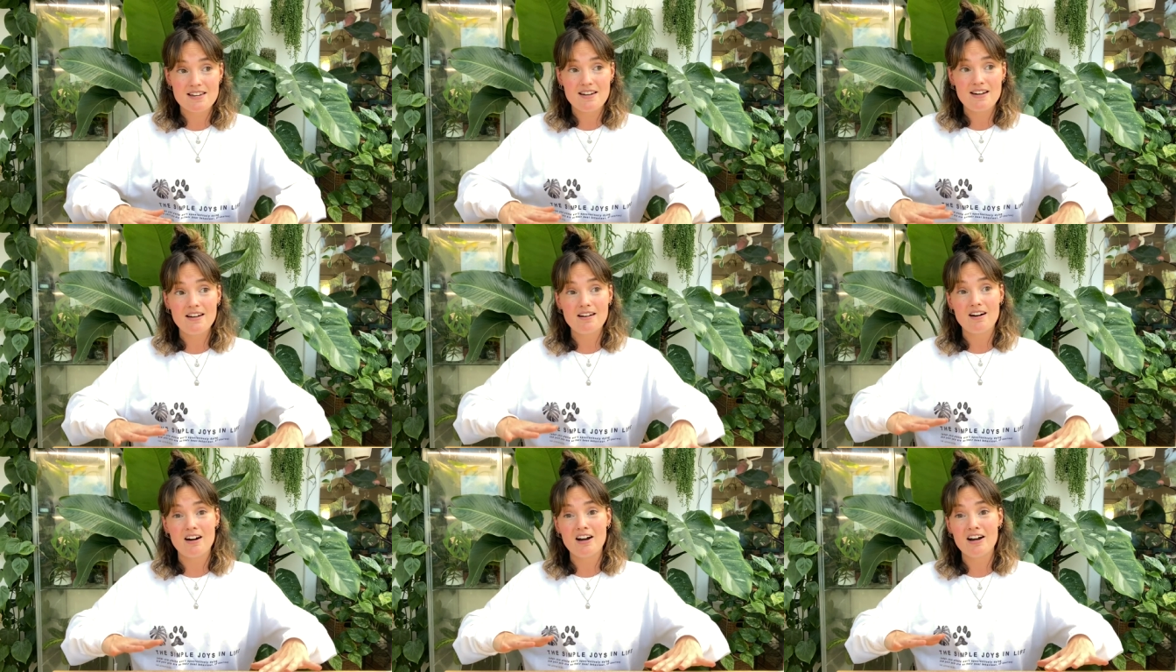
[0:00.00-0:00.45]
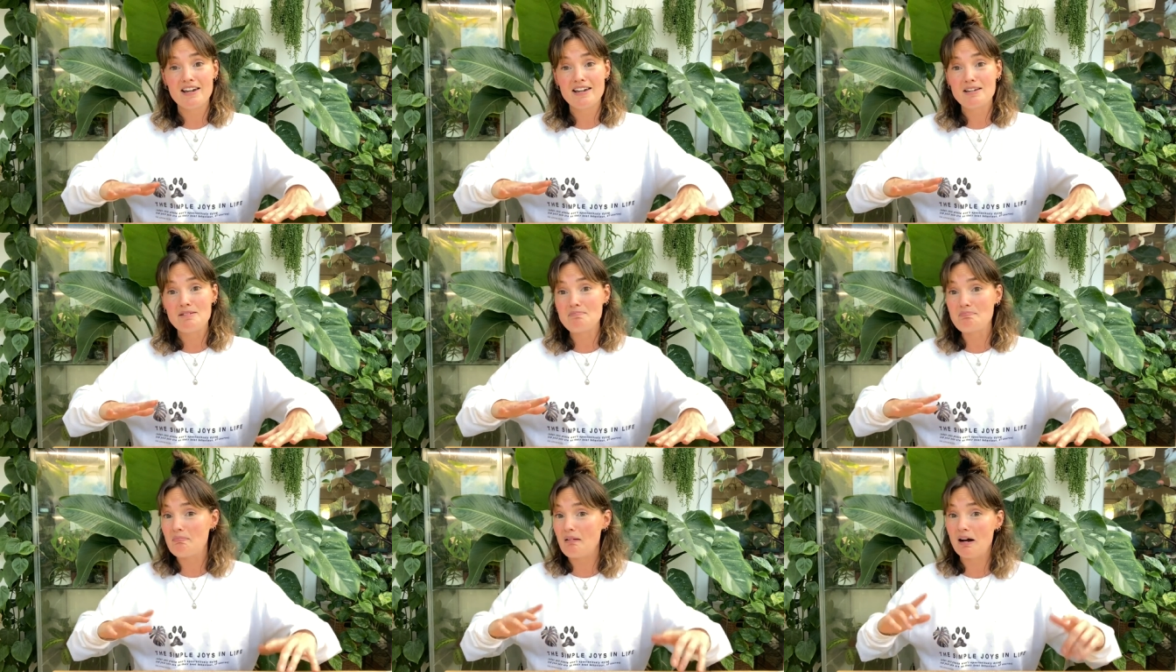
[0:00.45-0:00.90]

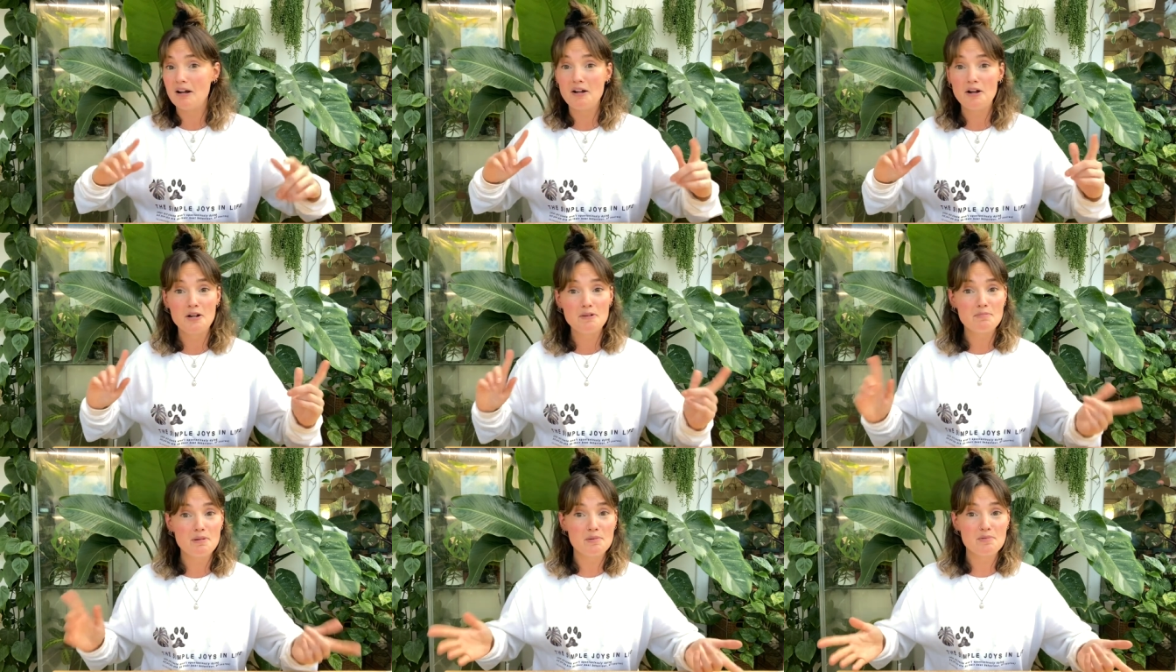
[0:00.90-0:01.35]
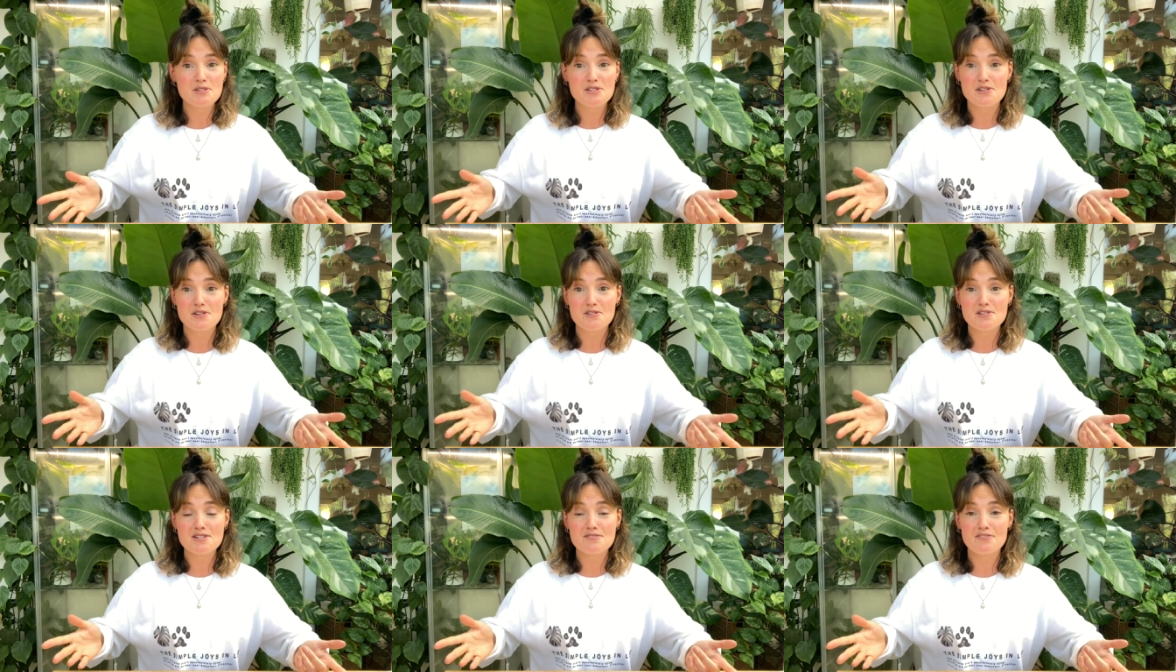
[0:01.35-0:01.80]
I hope it was
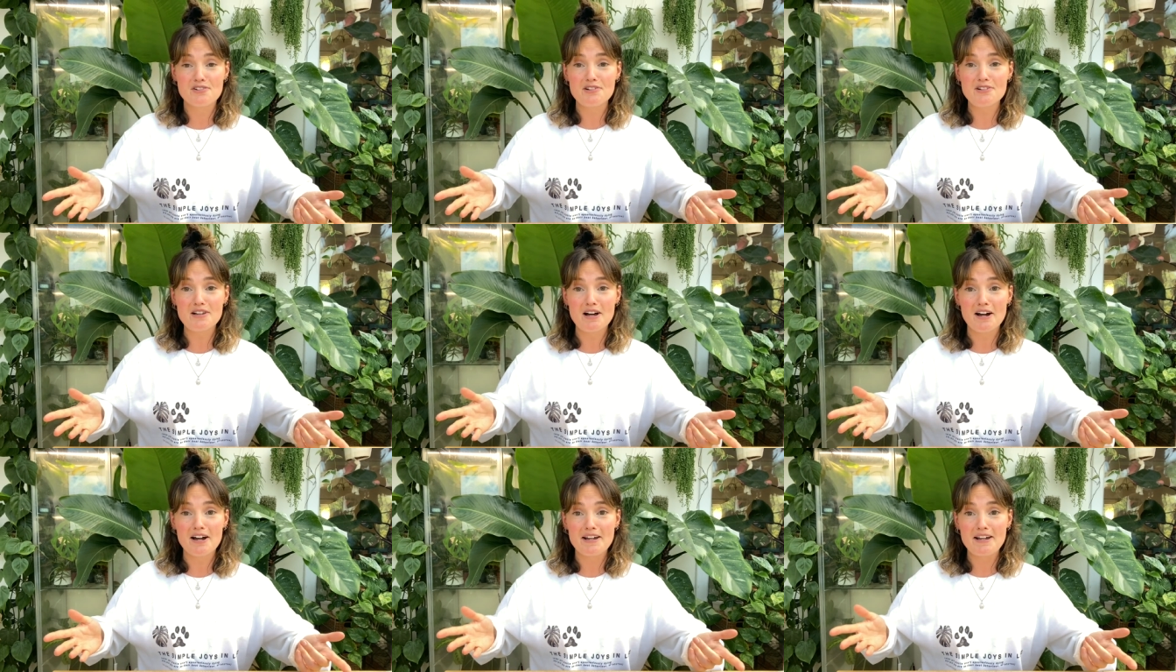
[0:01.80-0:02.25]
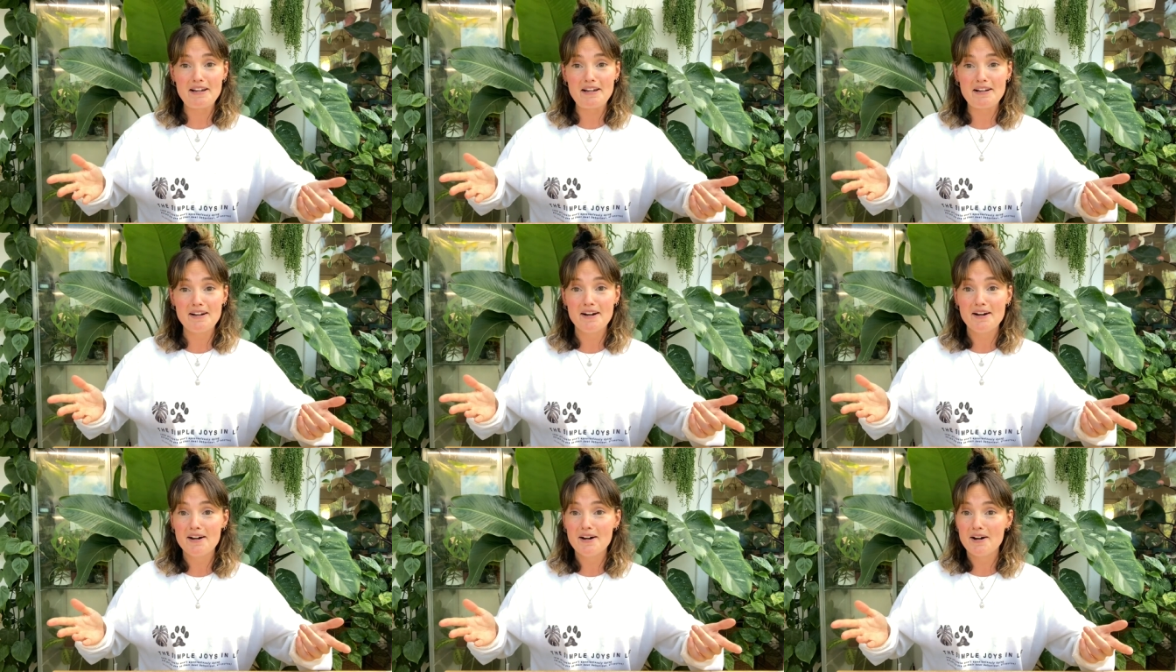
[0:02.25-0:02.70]
useful.
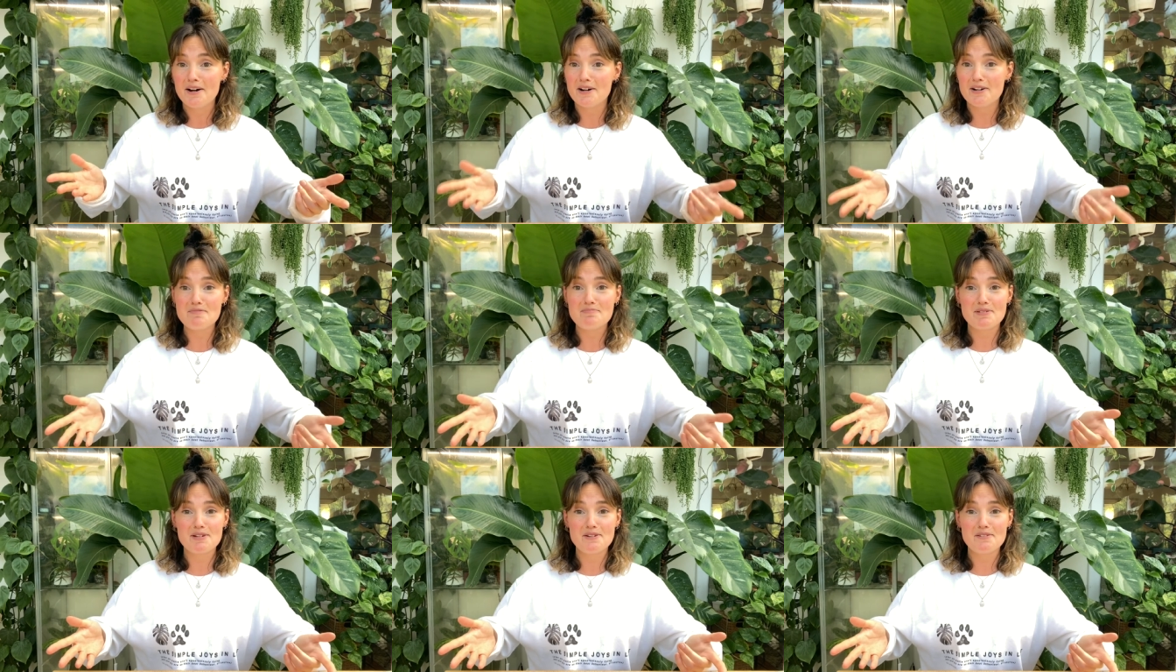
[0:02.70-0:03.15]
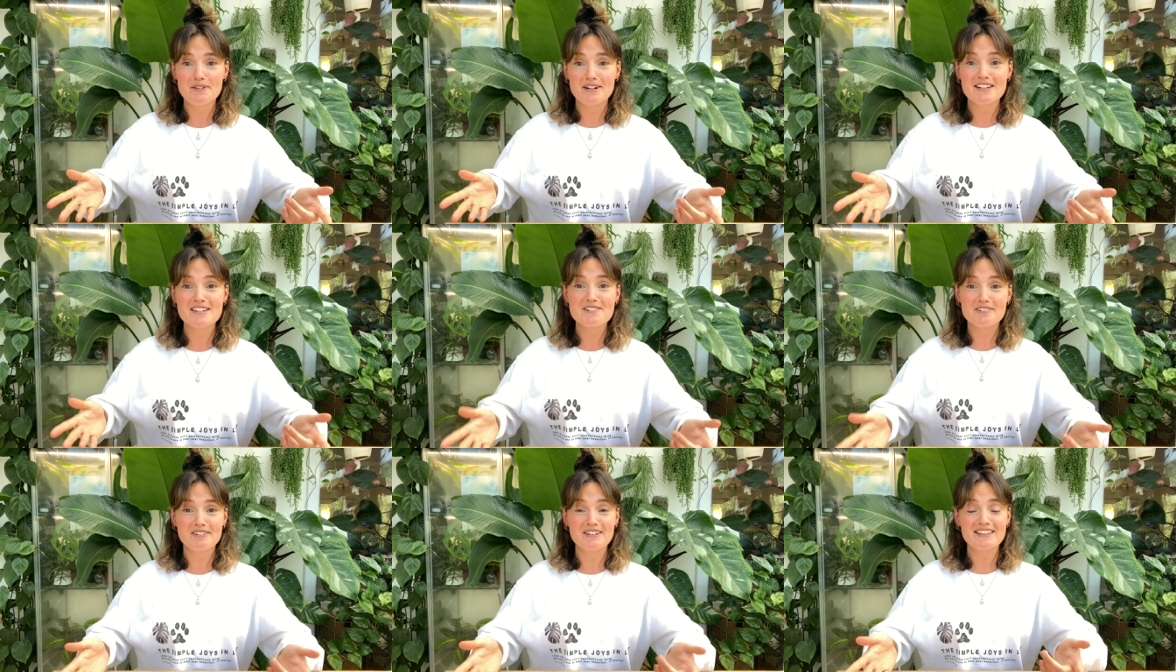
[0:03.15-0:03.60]
I hope you
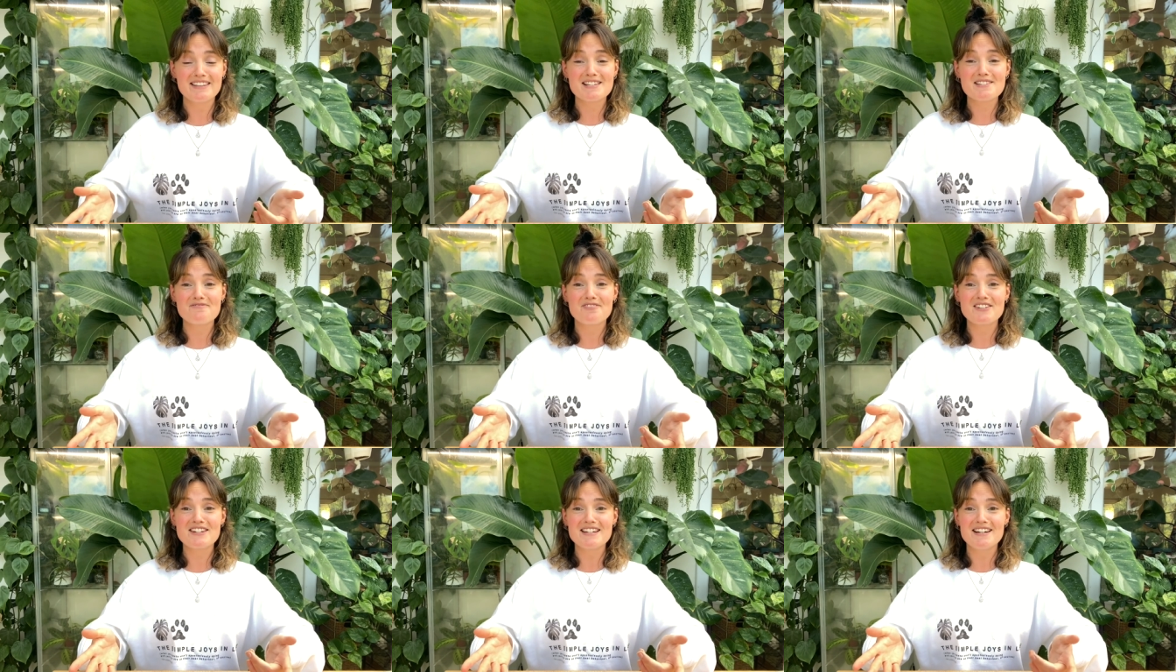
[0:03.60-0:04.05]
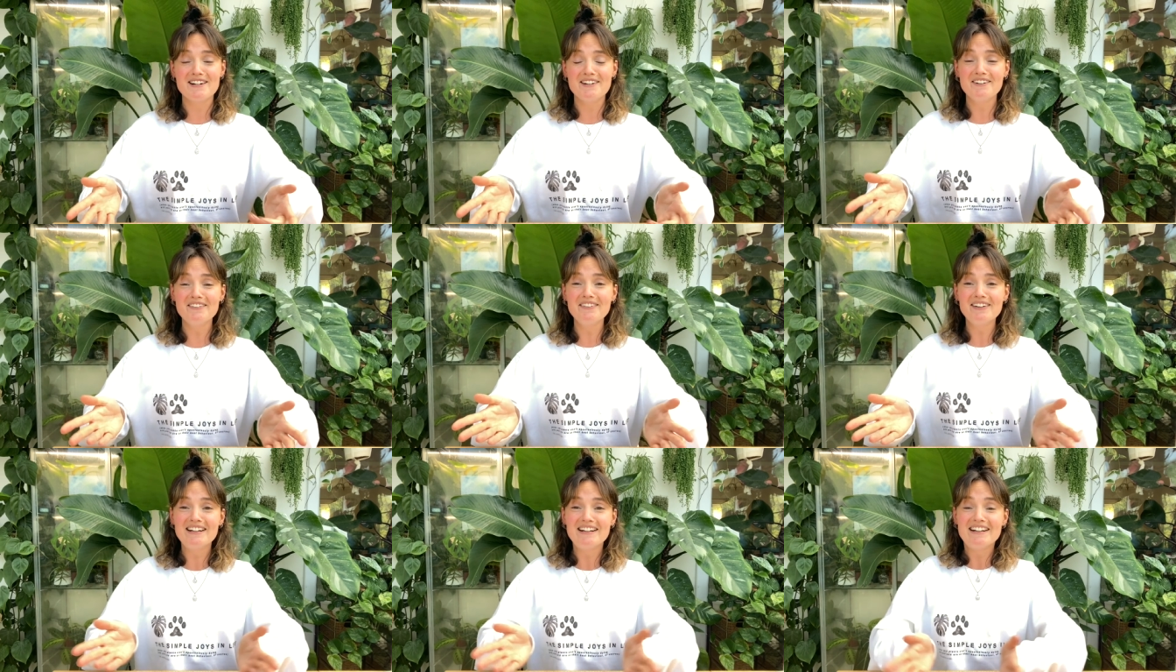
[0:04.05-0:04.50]
enjoyed this
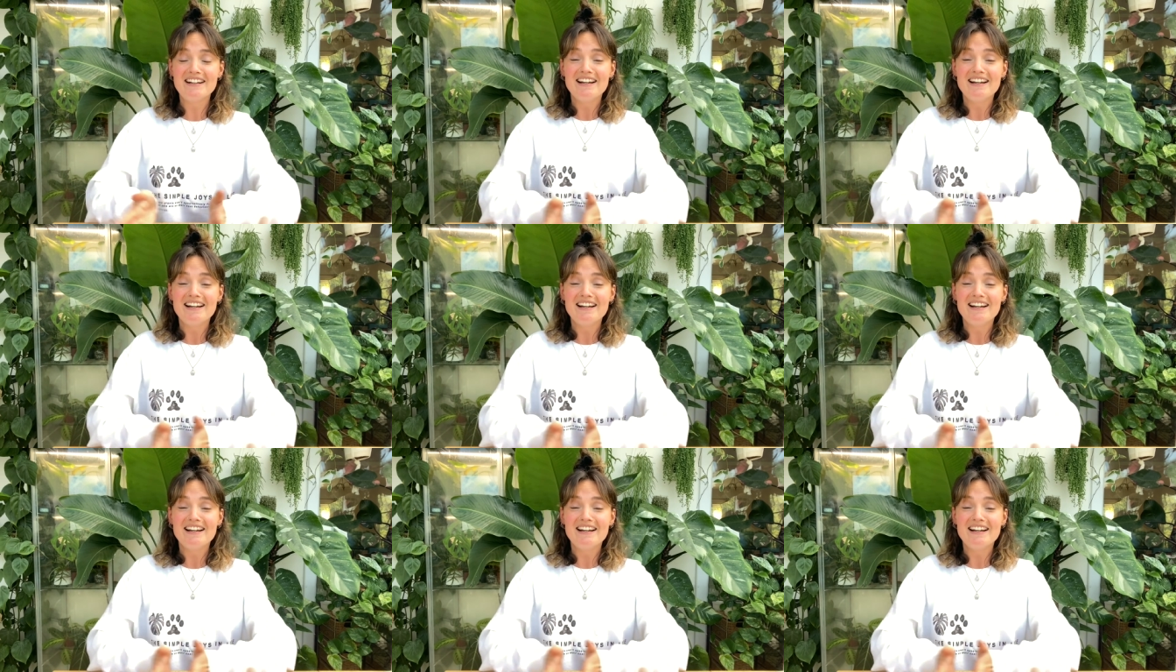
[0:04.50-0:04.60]
video.